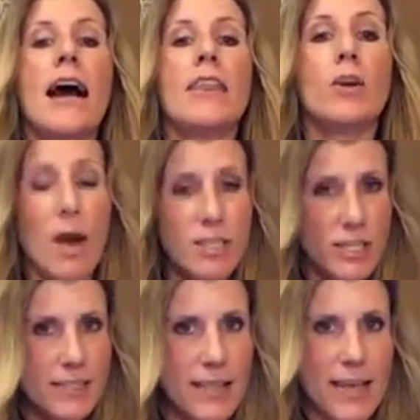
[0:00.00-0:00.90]
The question
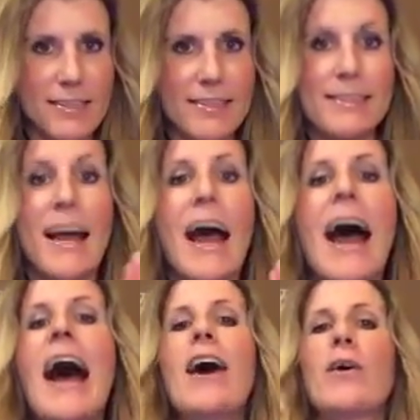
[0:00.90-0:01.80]
is this:
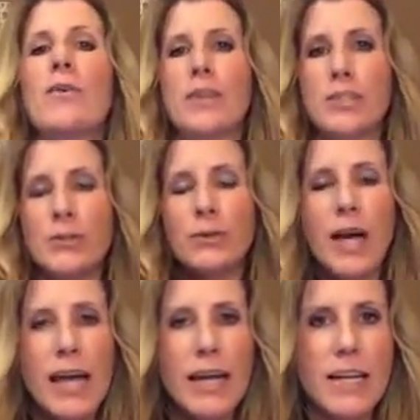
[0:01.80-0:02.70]
how do you
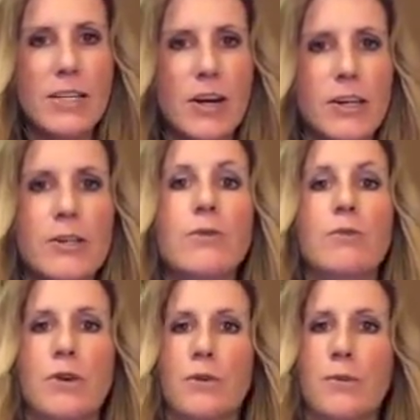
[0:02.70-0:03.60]
light a darkened
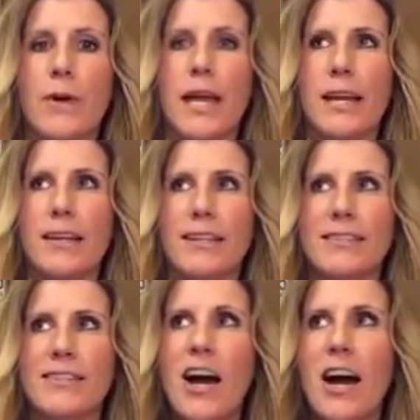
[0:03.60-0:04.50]
room? And
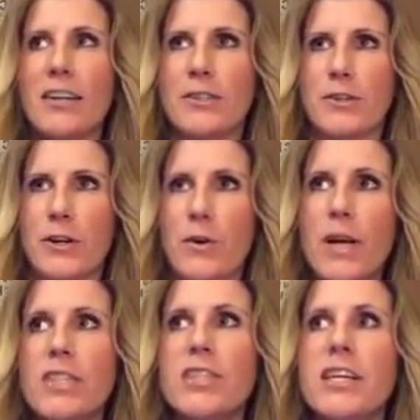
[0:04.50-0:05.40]
it's not a trick
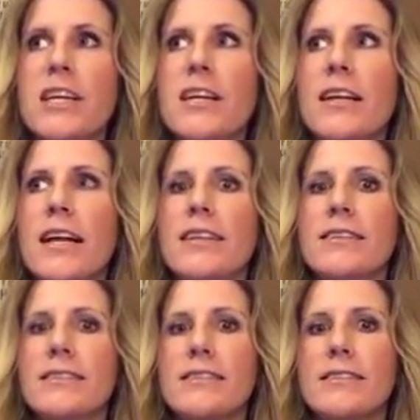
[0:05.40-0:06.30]
question.
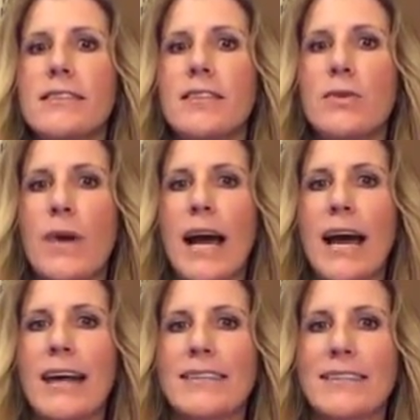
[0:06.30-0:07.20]
It's you
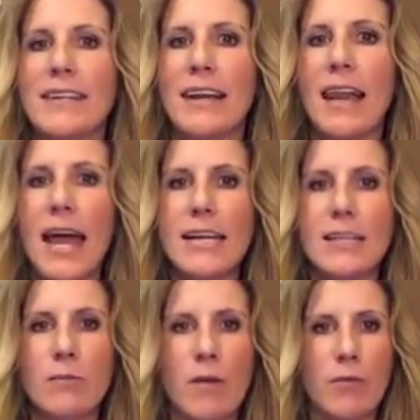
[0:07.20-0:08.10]
add light
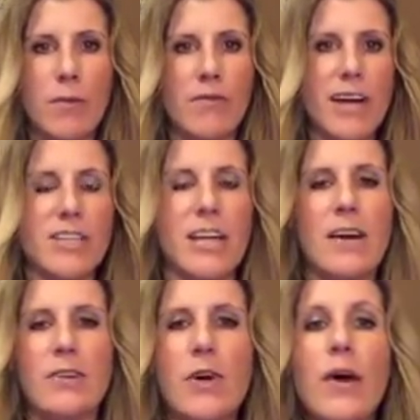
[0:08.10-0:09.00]
in one form or fashion. I
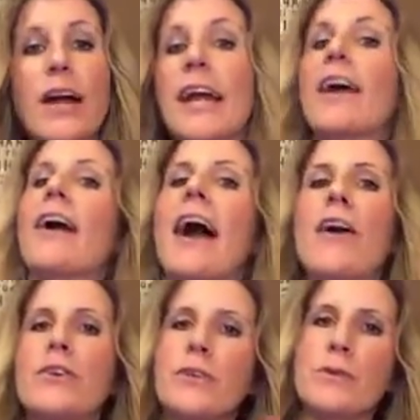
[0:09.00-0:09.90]
don't care
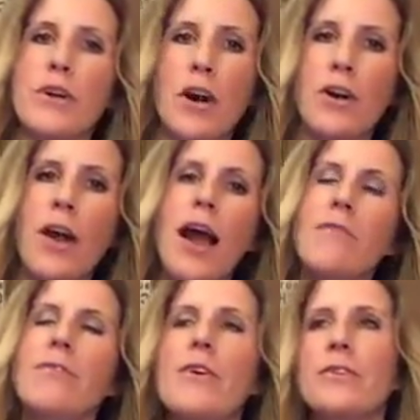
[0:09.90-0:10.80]
how. You can turn on your
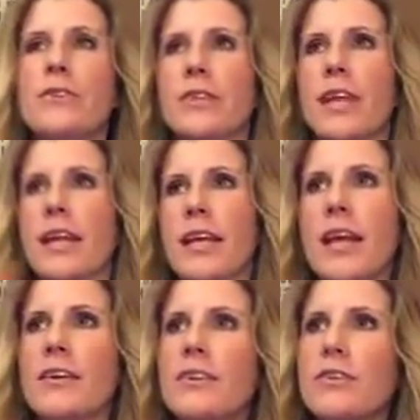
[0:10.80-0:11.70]
iPhone. You can light a
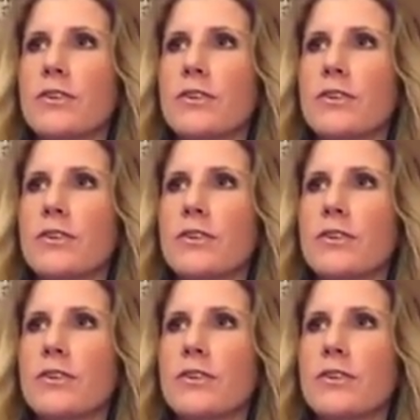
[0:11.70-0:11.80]
candle.